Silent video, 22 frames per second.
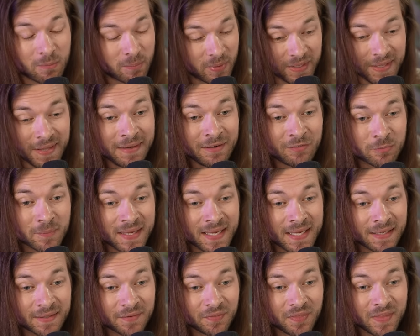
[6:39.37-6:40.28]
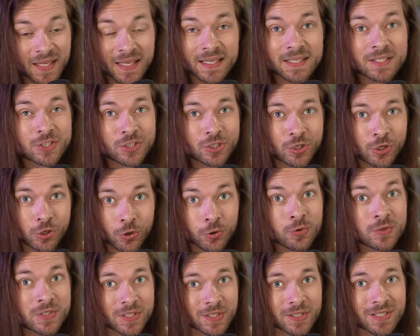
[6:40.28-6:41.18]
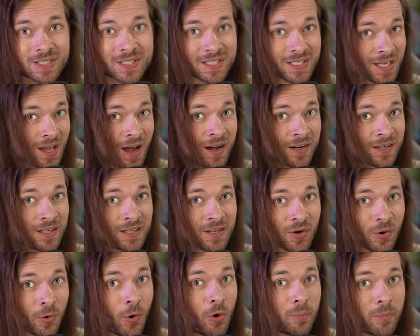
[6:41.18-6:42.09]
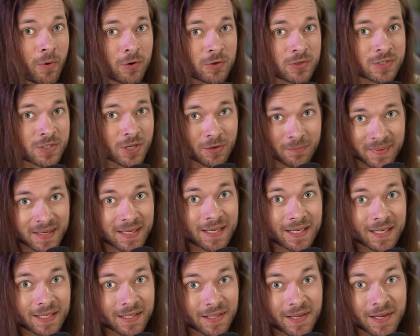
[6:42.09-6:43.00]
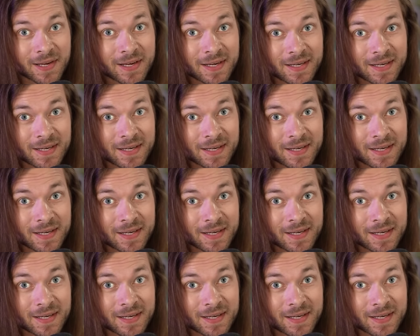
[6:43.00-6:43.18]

And believe me, the excuses started almost immediately.